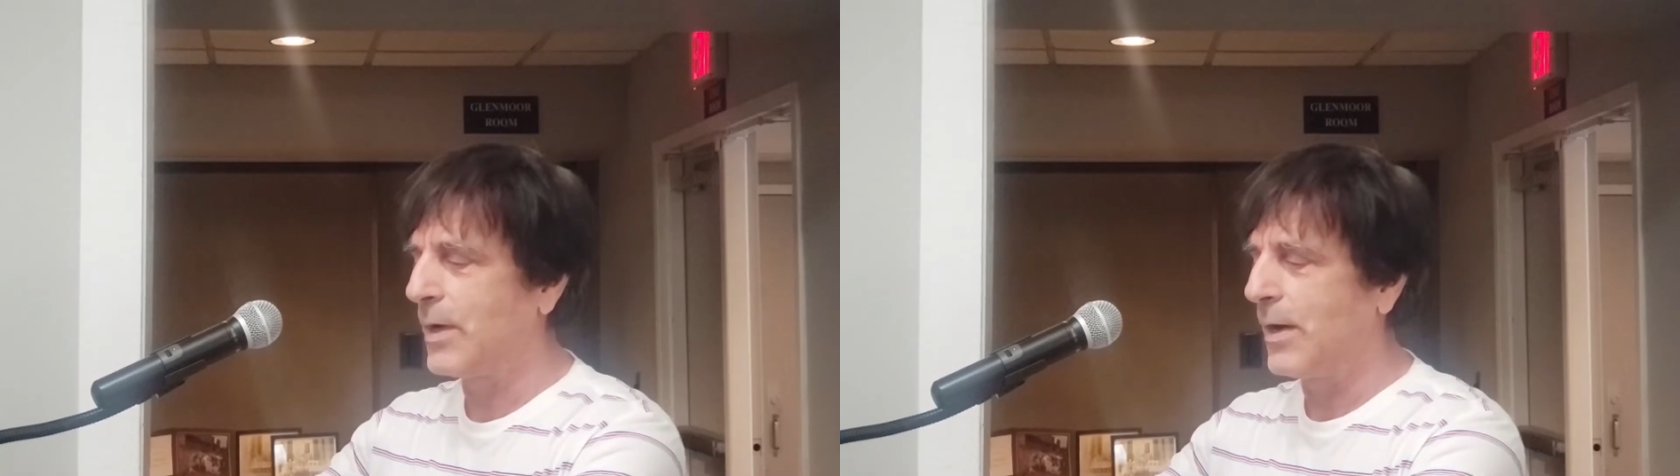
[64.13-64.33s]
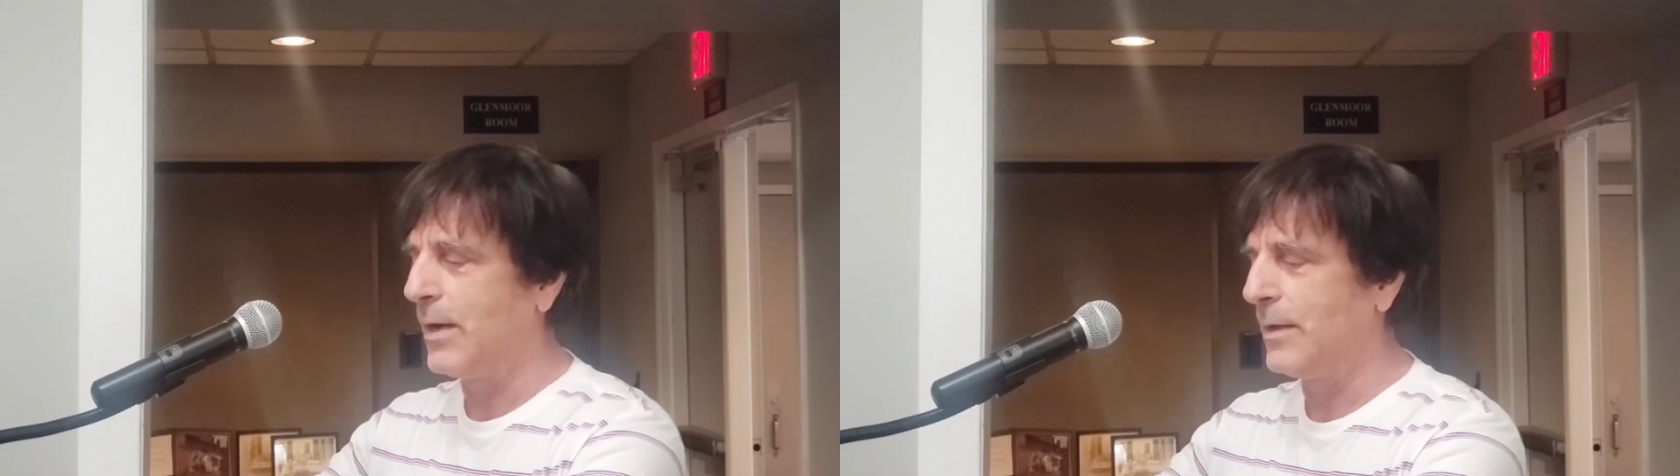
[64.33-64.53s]

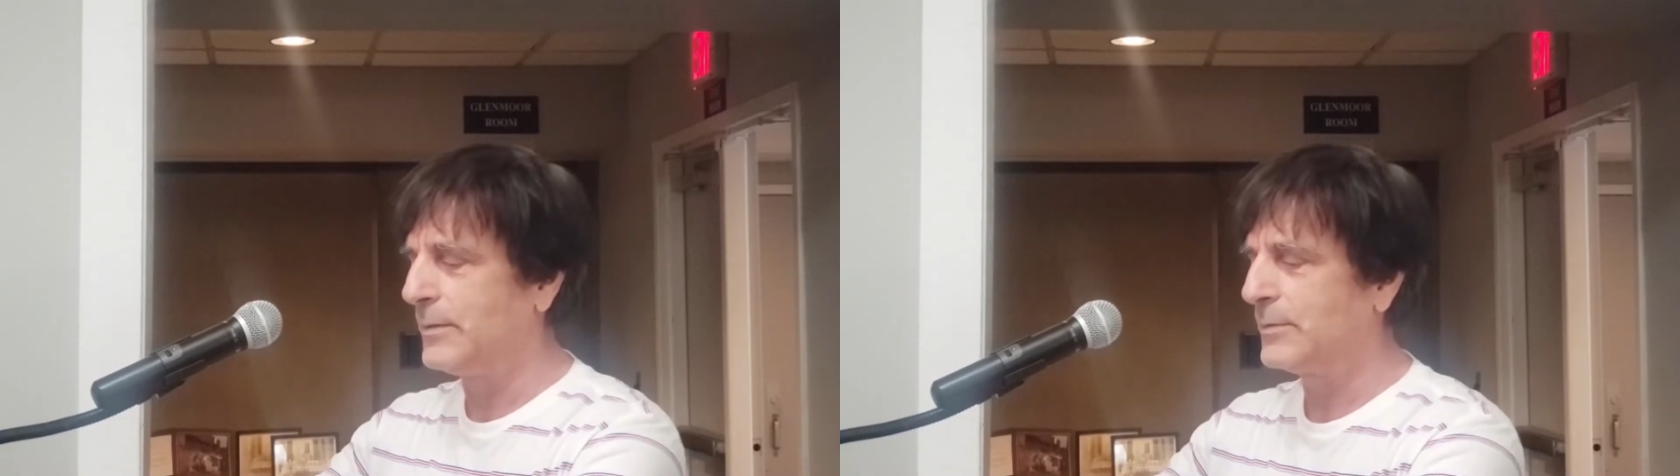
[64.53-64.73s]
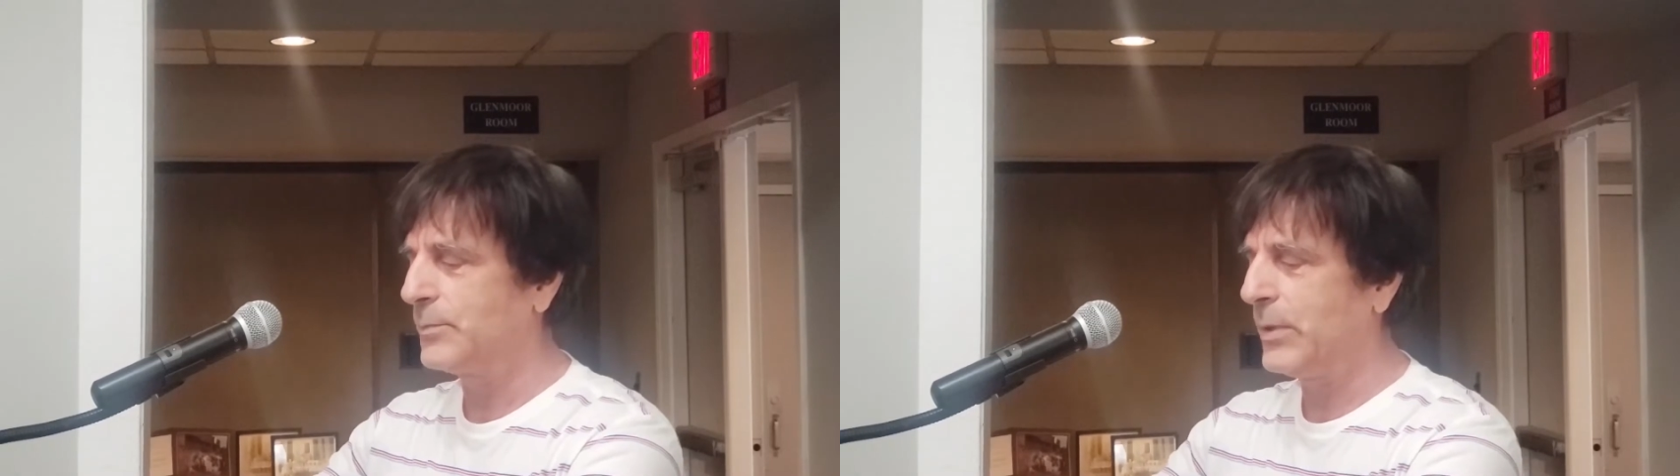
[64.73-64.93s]

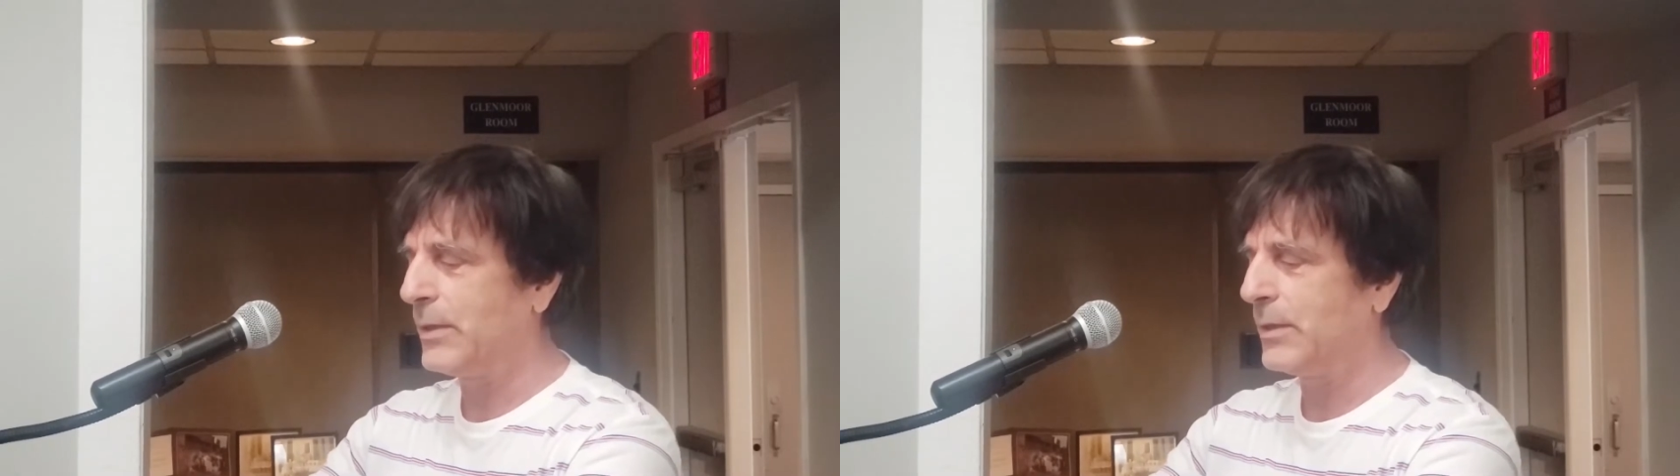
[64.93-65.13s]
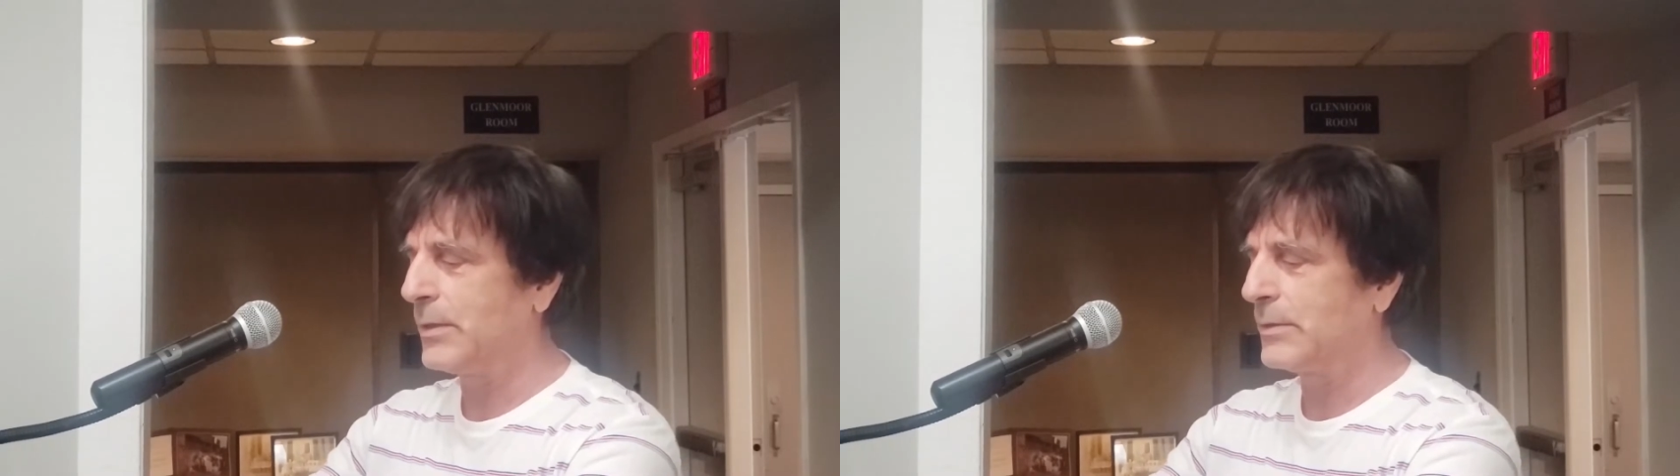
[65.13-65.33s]
guys
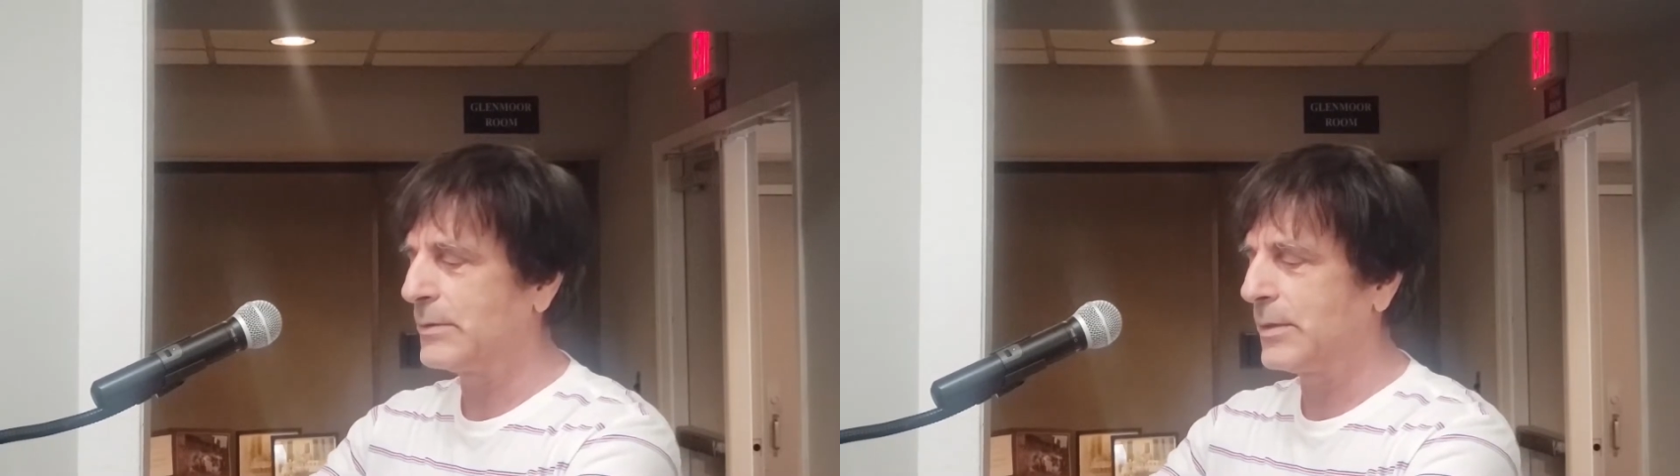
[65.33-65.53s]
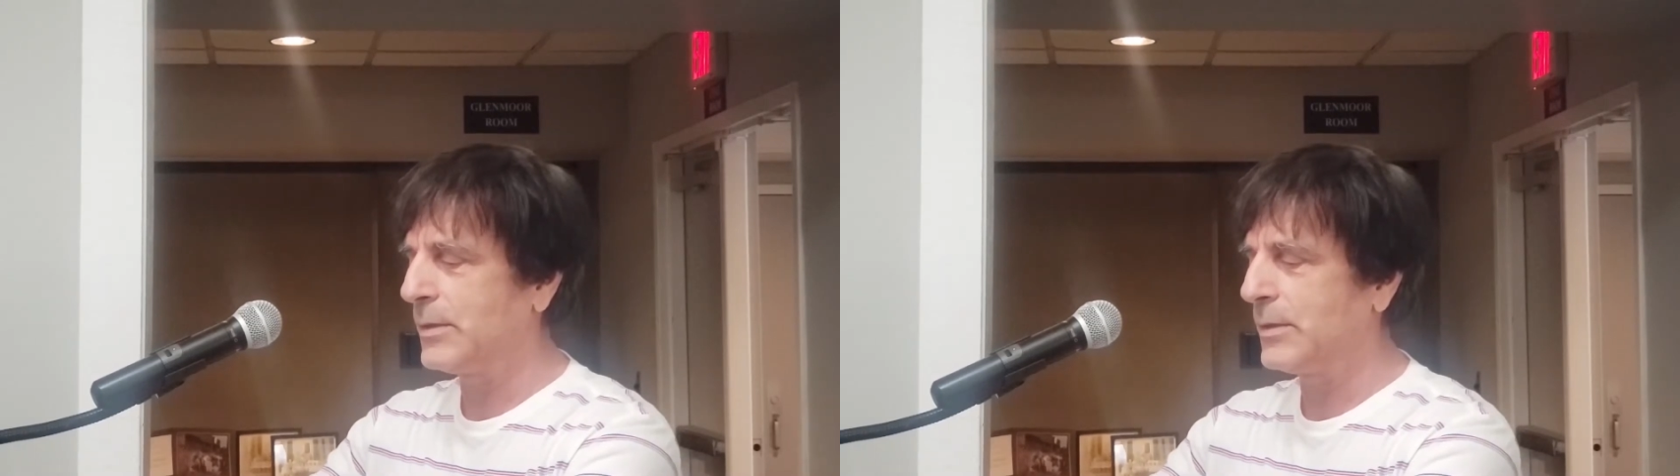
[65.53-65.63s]
because